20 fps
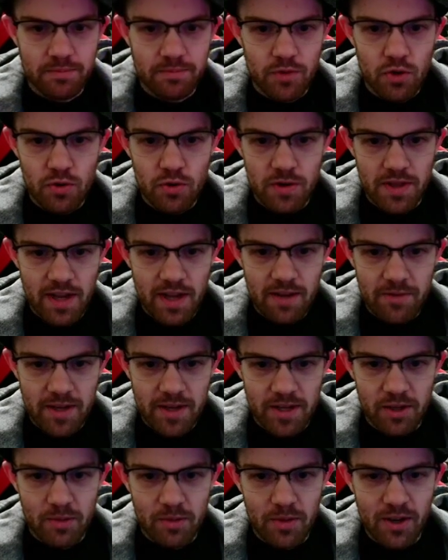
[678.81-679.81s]
Ooh, and they have a
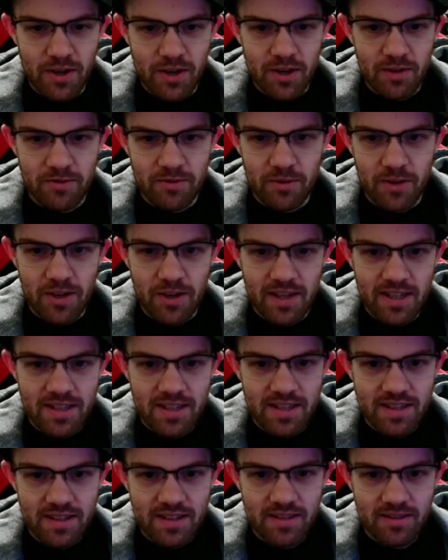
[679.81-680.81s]
Killmonger for us.